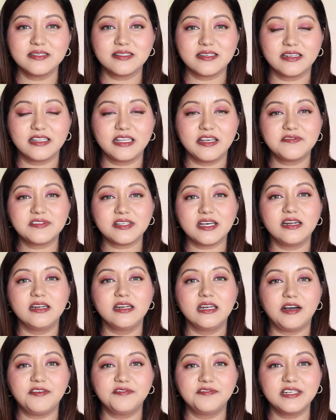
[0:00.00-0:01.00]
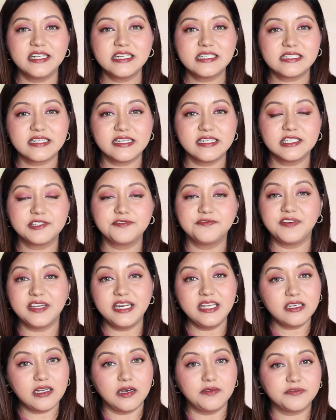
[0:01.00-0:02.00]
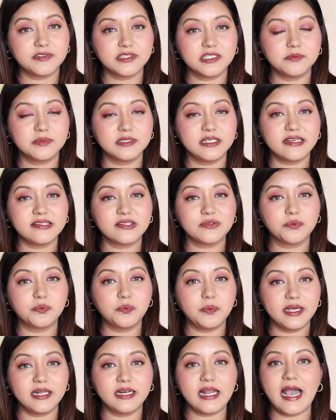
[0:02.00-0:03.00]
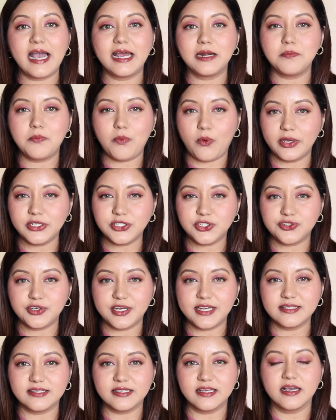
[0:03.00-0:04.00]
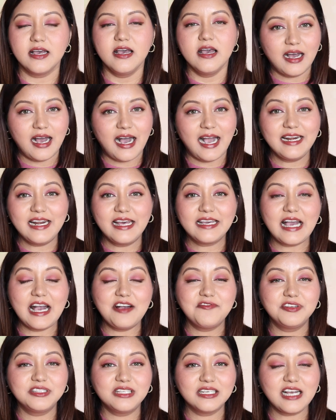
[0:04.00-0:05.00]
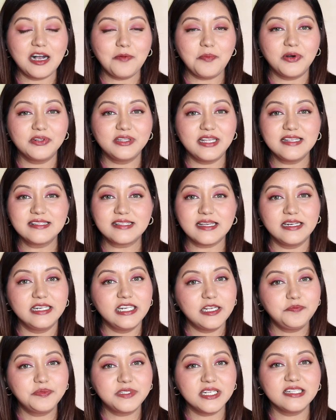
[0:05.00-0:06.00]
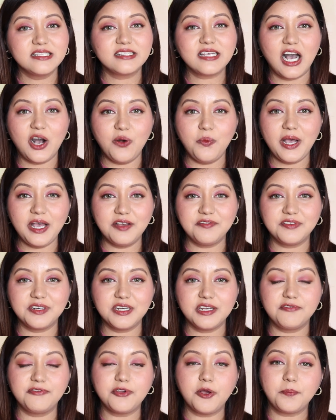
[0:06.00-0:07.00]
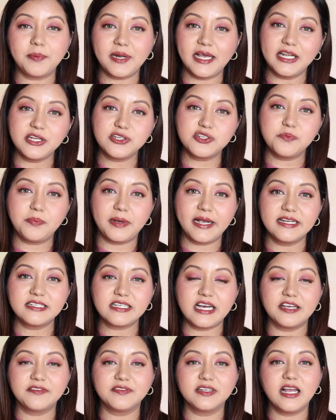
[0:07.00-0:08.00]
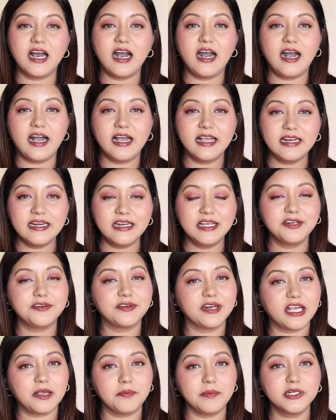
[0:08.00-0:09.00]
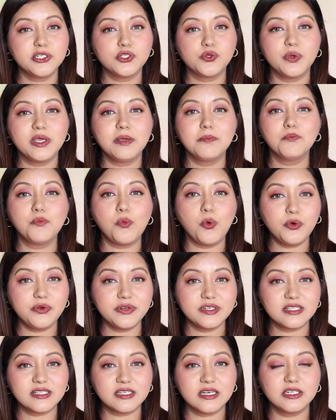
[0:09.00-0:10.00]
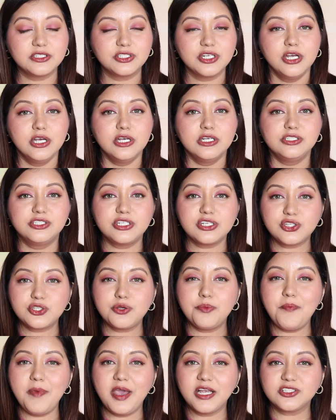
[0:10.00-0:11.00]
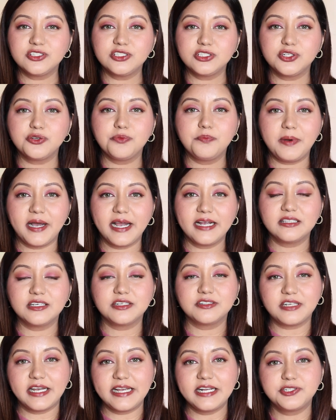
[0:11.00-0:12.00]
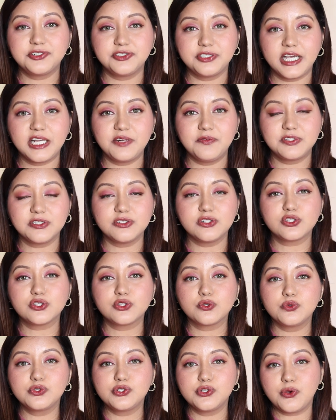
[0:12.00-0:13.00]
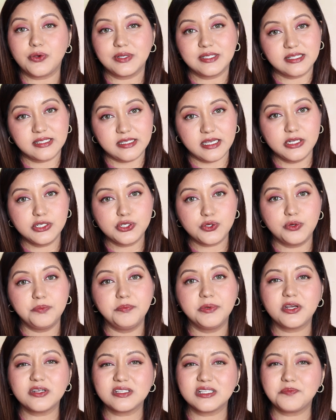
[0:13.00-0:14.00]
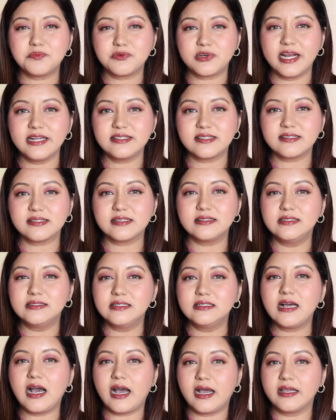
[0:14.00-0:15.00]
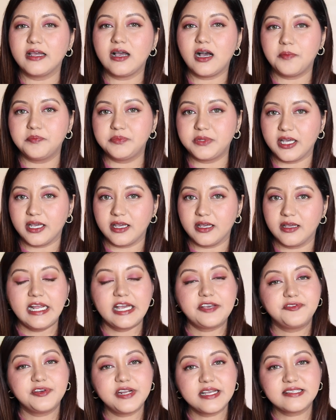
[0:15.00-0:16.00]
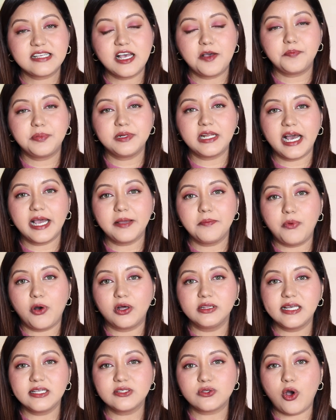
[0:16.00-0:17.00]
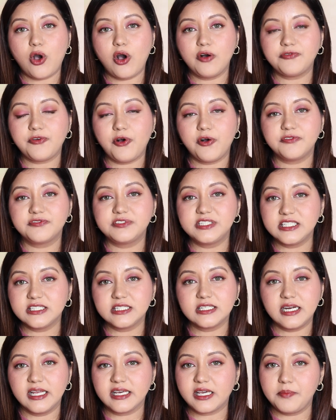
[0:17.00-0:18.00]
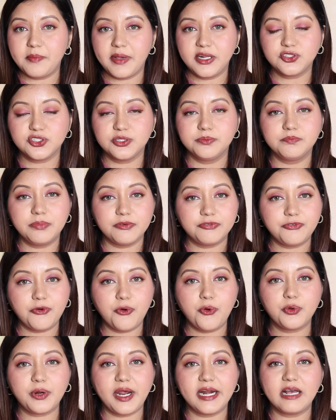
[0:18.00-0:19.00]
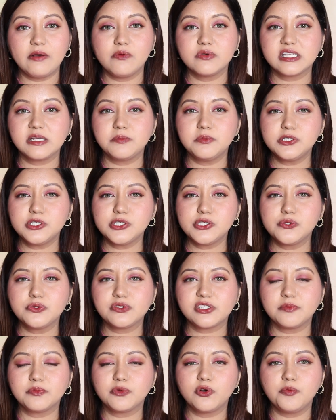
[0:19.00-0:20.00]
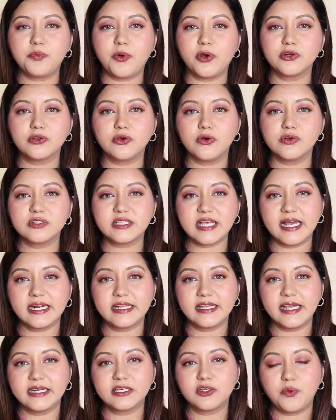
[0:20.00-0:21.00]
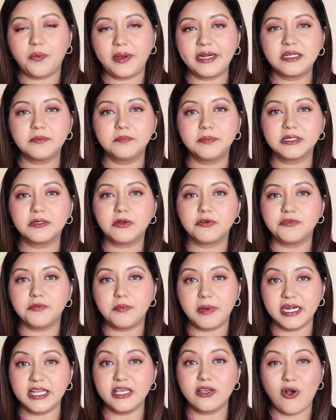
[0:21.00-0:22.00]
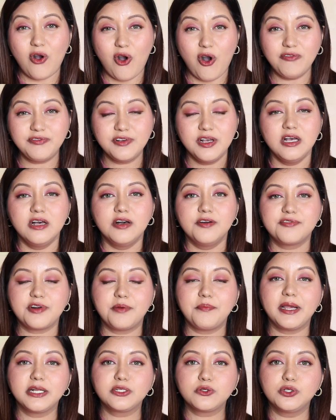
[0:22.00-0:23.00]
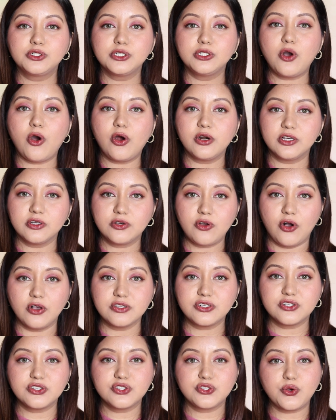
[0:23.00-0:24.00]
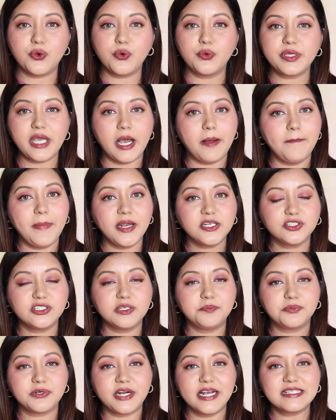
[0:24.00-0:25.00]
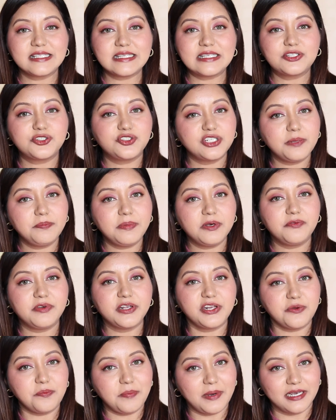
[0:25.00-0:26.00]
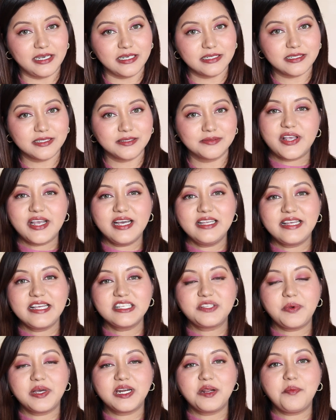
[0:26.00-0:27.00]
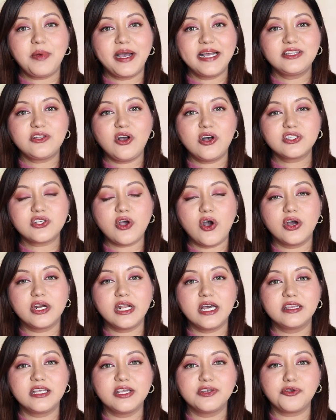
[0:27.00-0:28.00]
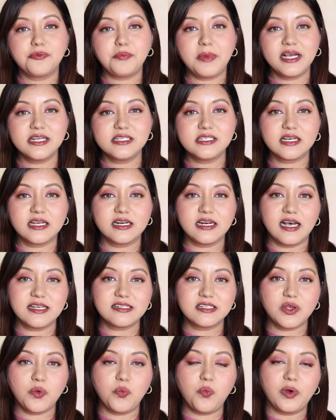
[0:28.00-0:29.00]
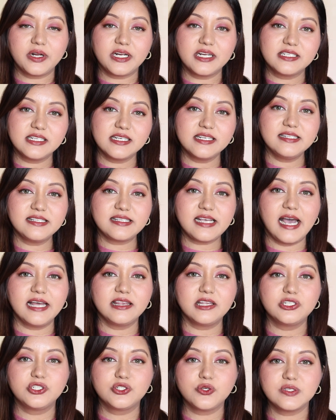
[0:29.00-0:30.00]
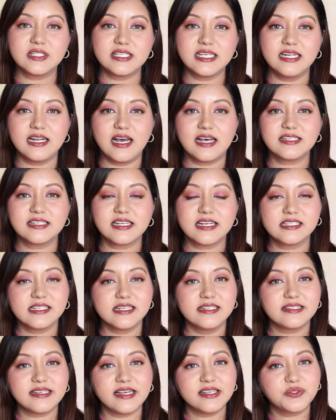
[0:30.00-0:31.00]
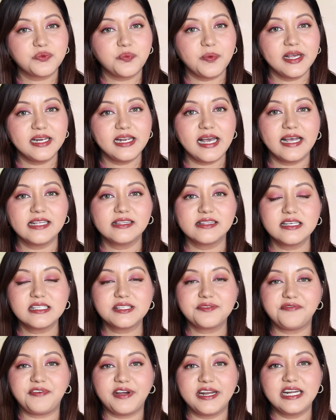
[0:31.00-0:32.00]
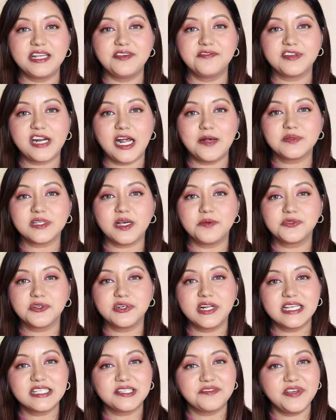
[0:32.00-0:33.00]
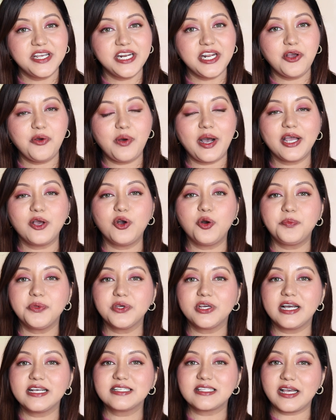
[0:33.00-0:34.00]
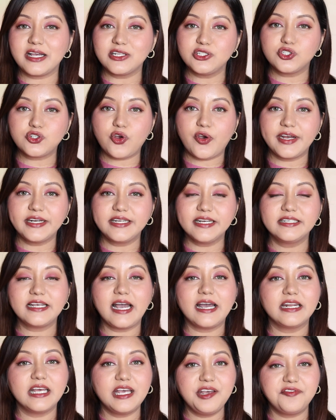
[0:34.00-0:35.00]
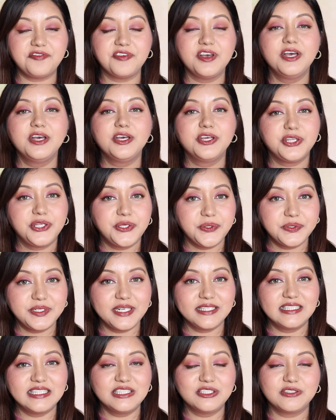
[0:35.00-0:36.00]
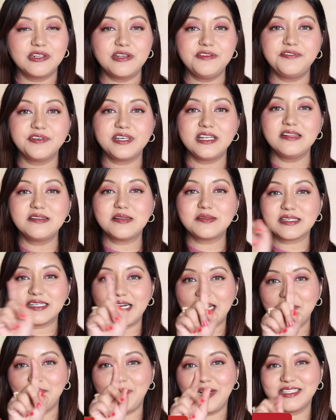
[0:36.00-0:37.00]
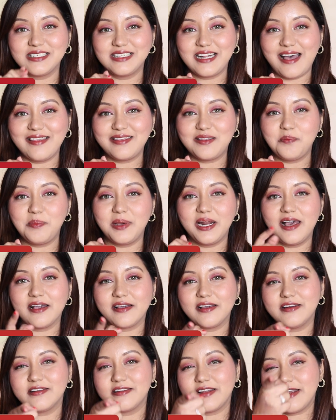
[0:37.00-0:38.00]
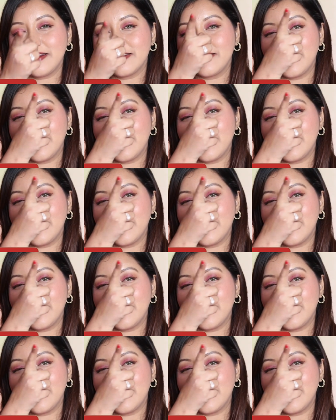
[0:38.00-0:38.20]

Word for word: It gives a lovely tint, very comfortable as well and moisturizing. I like everything about these lip tints. However, if you're planning to buy it, I will highly recommend doing more research just to make sure that you buy the right shade which will suit your skin tone because the price is a little high up there. Like for example, I bought these off of Tira like I mentioned before and I was able to use some coupon codes and get quite a bit of money off from my total order cost. So yeah, make sure the price is cheaper when you buy it. So yeah, these were my thoughts on the Romand glasting water tins and the juicy lasting tins as well. And this finally wraps up today's video. I hope you guys enjoyed it. And if you did, then do not forget to subscribe button and the bell icon right